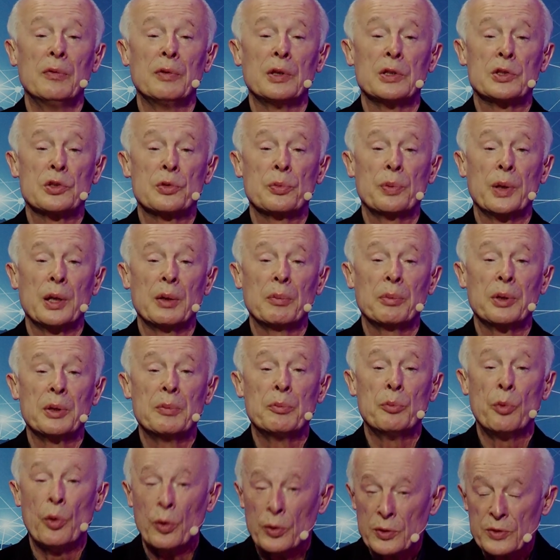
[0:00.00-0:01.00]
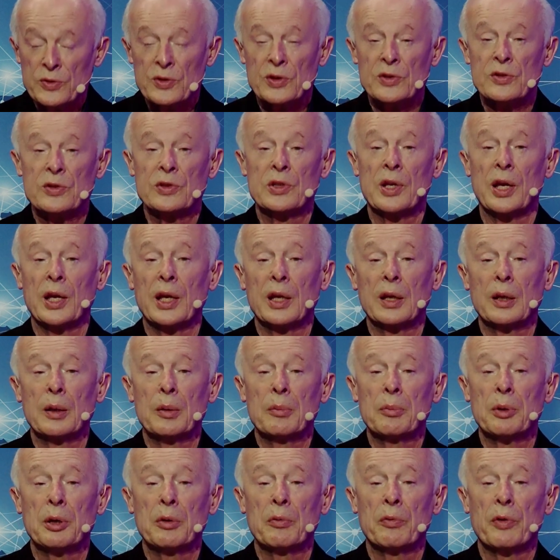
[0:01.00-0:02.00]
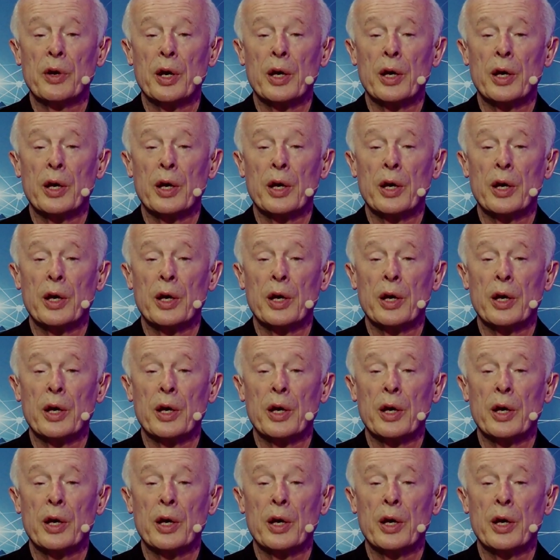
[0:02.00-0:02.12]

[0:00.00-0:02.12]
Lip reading: which will be more sustainable,